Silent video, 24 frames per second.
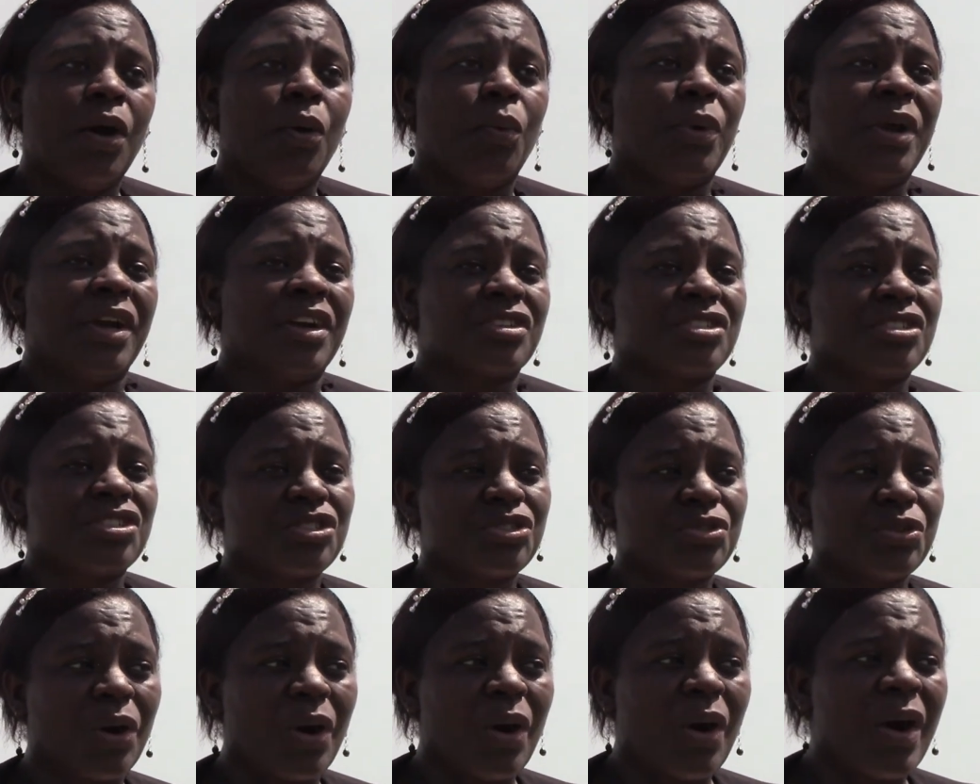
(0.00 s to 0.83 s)
We are
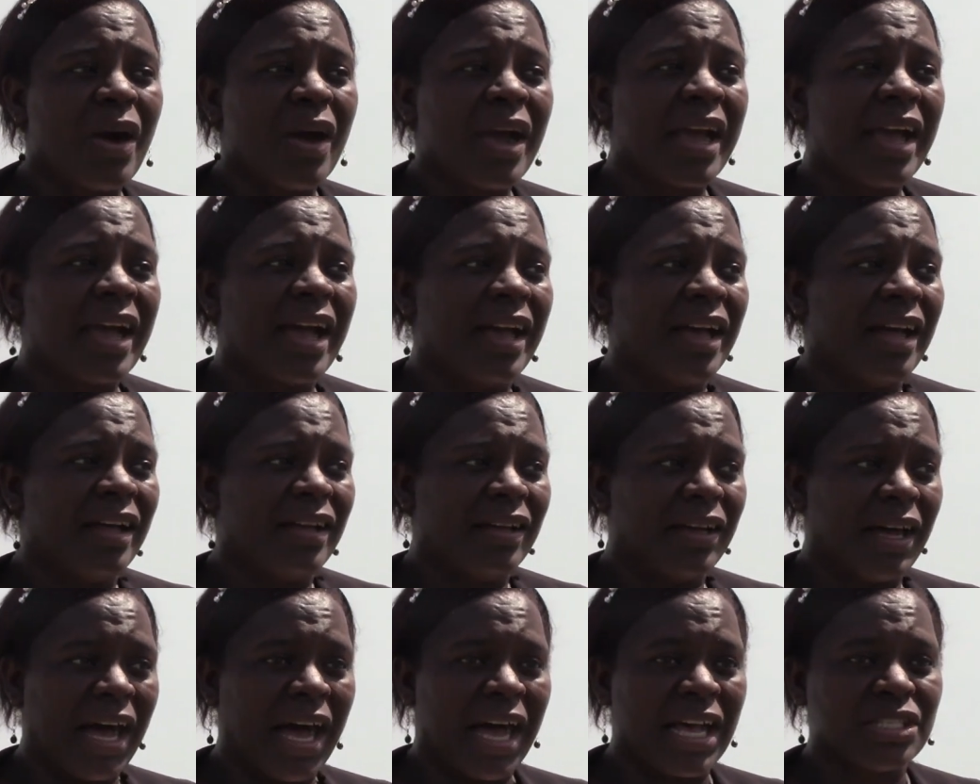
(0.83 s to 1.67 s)
strong
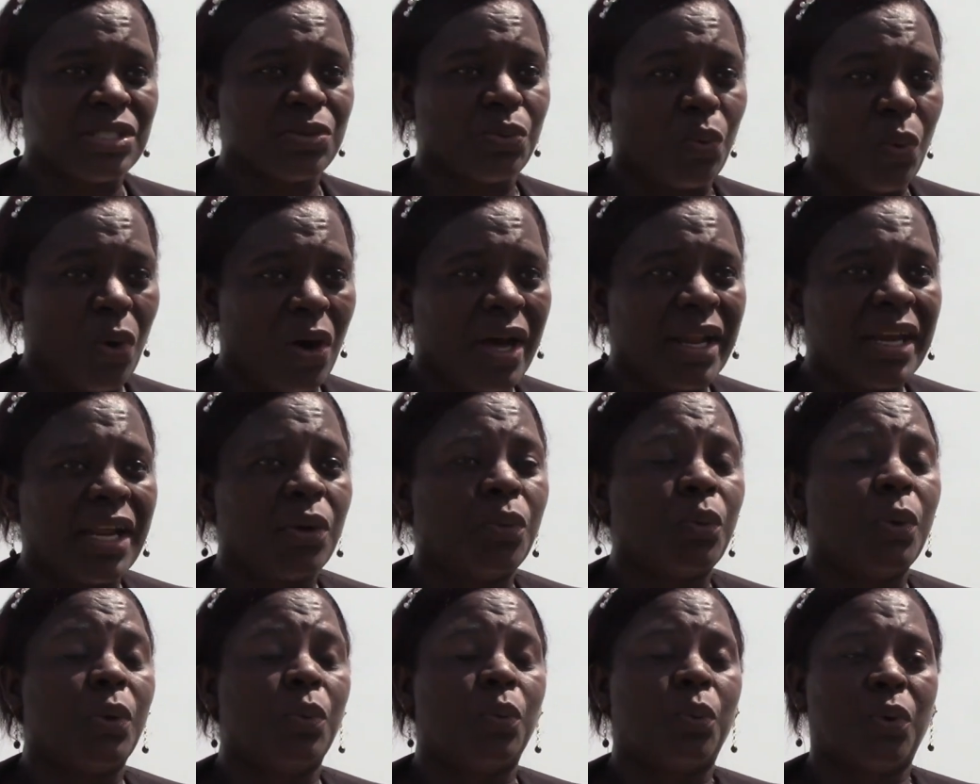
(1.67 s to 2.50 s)
as one,
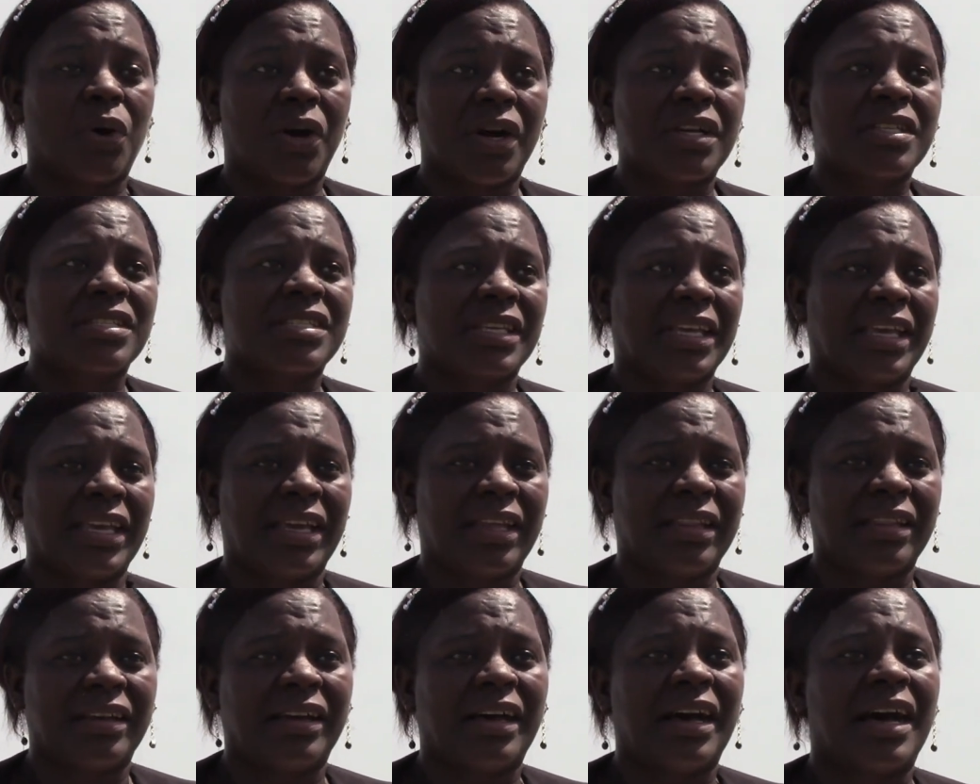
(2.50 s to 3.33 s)
and we work
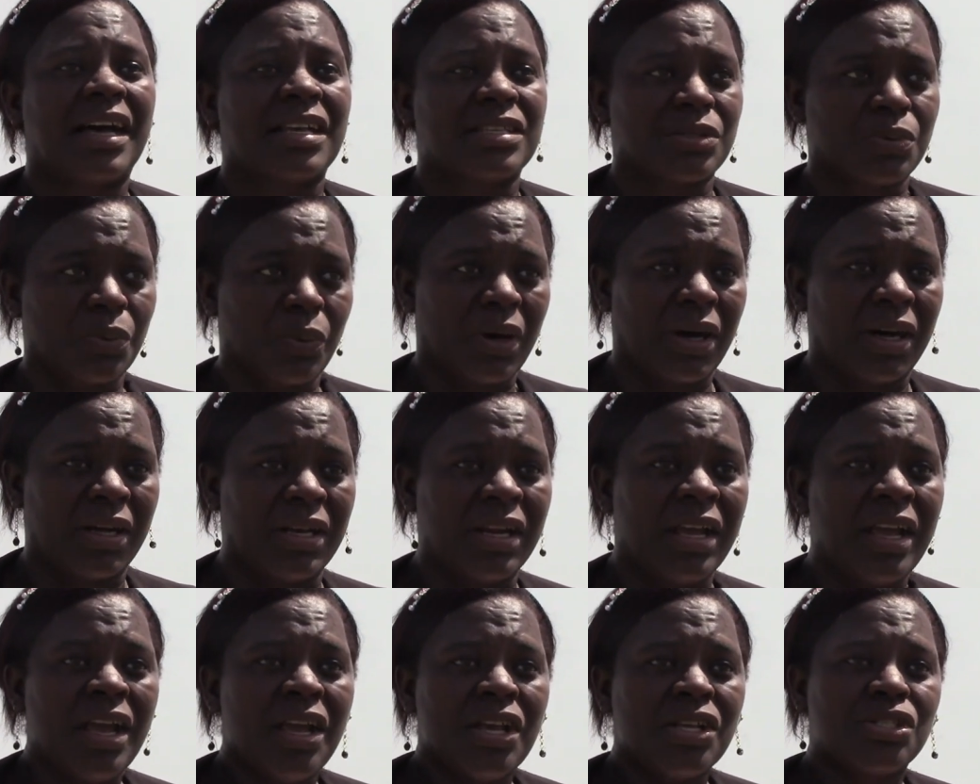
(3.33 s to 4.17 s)
together as one.
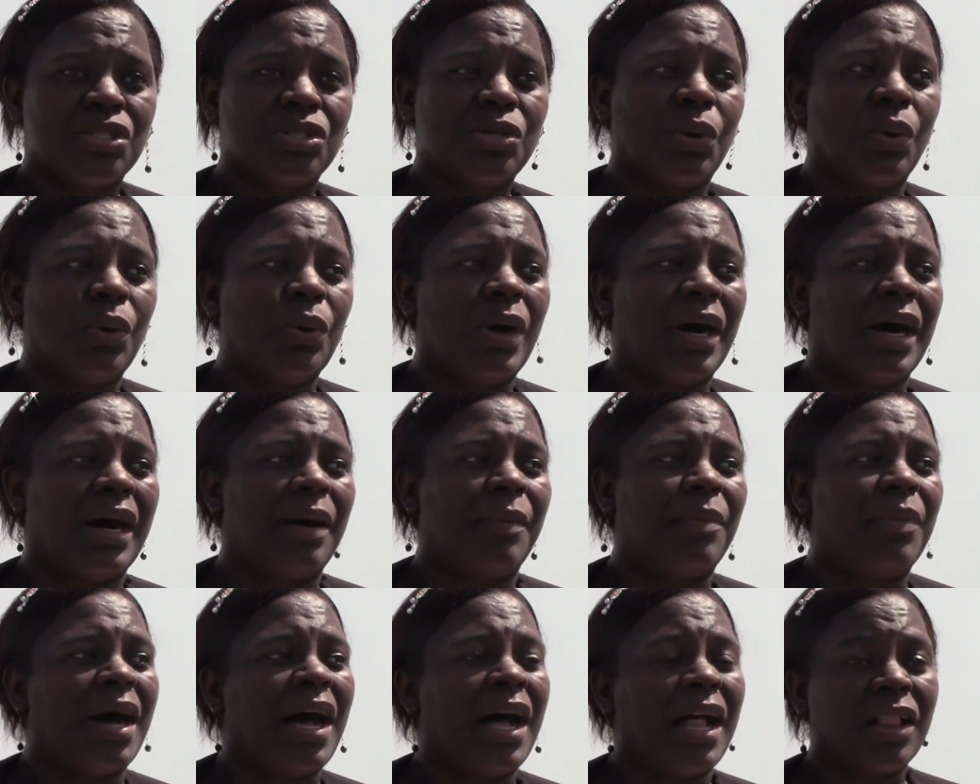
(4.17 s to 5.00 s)
So
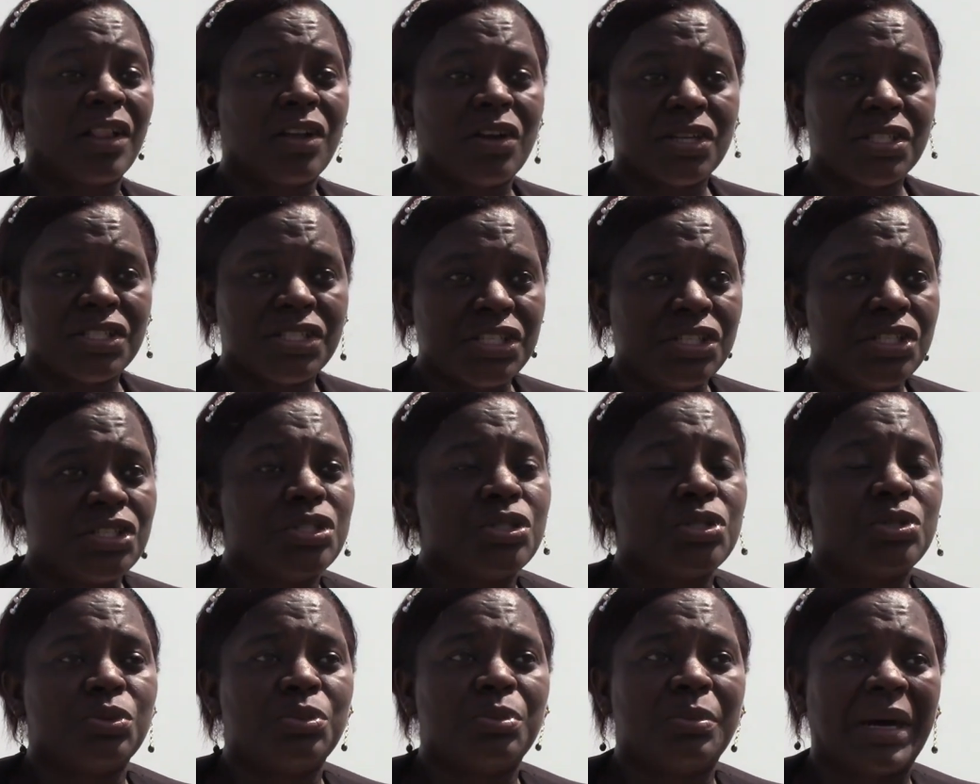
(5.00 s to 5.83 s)
um, I'll continue
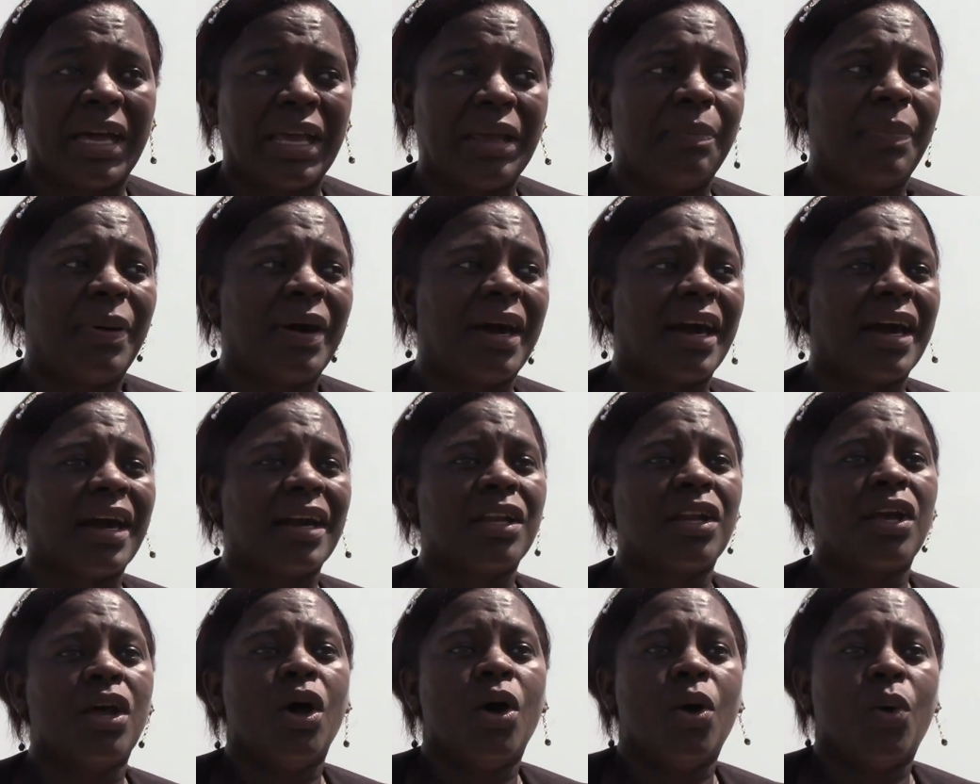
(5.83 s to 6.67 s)
to do my part
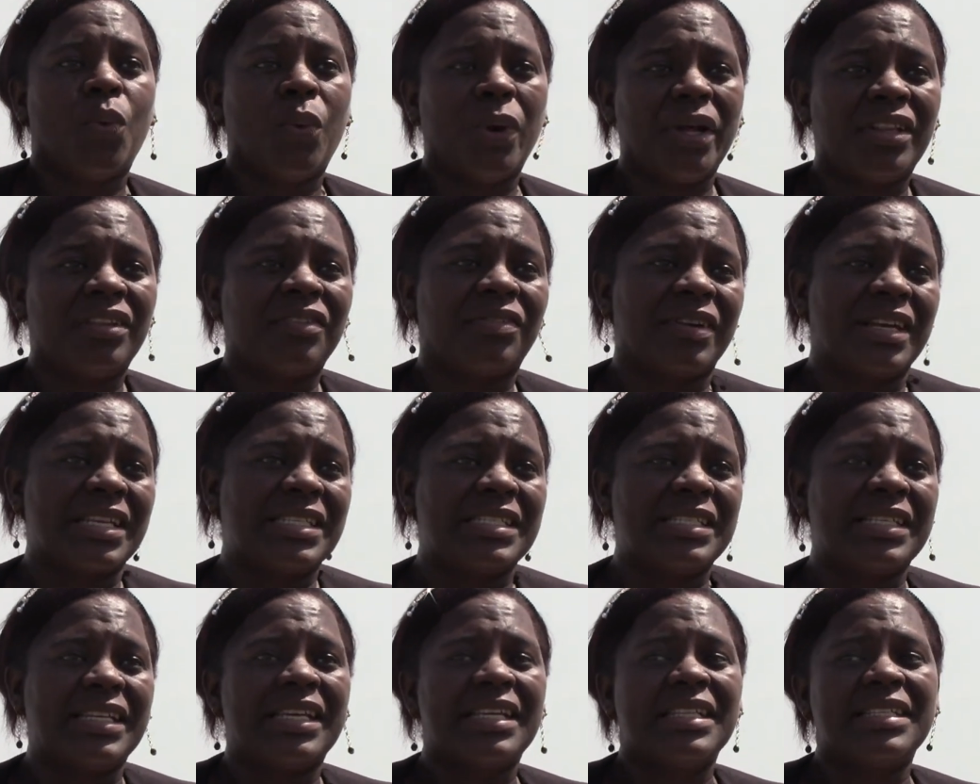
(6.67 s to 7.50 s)
with the
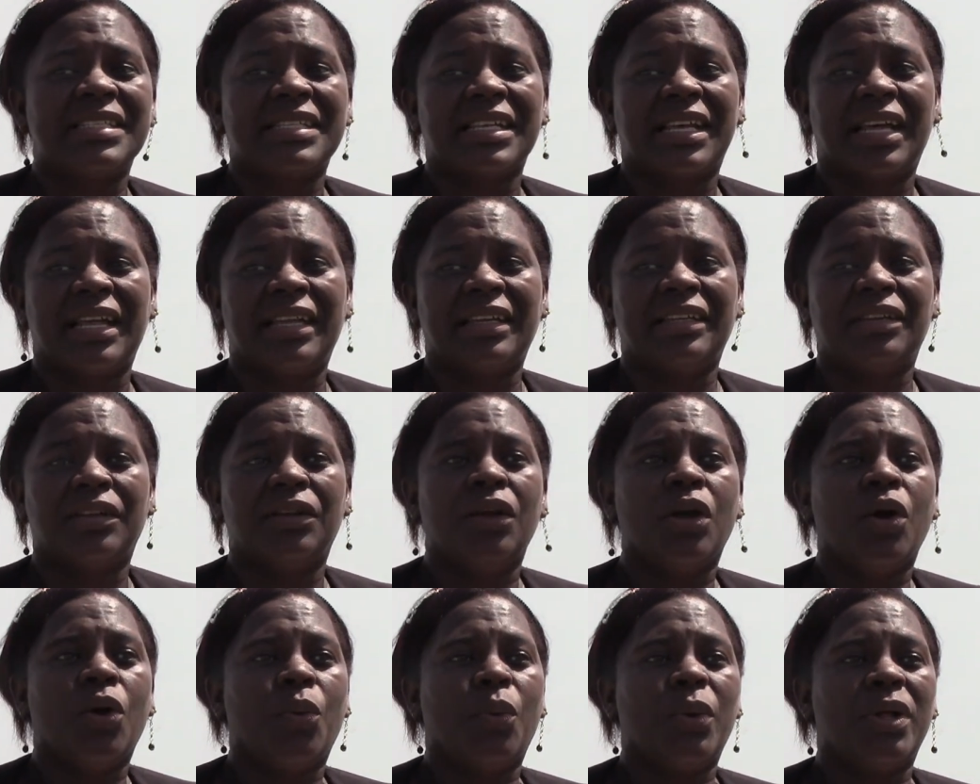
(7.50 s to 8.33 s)
residents, and
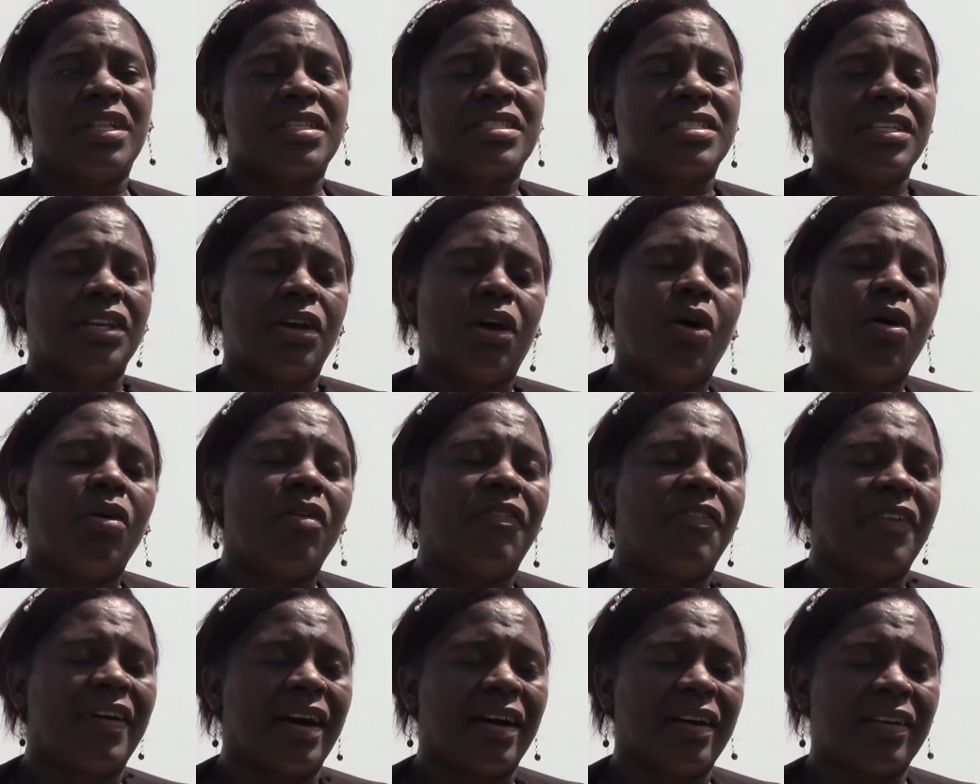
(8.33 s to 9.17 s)
we'll see how
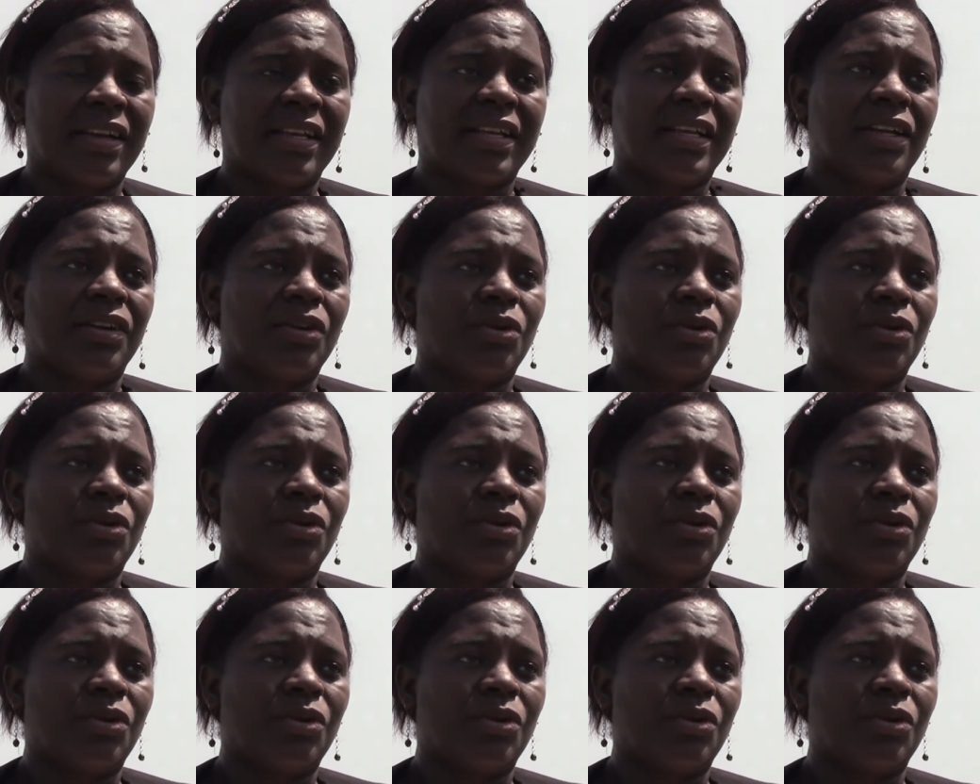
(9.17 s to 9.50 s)
far it can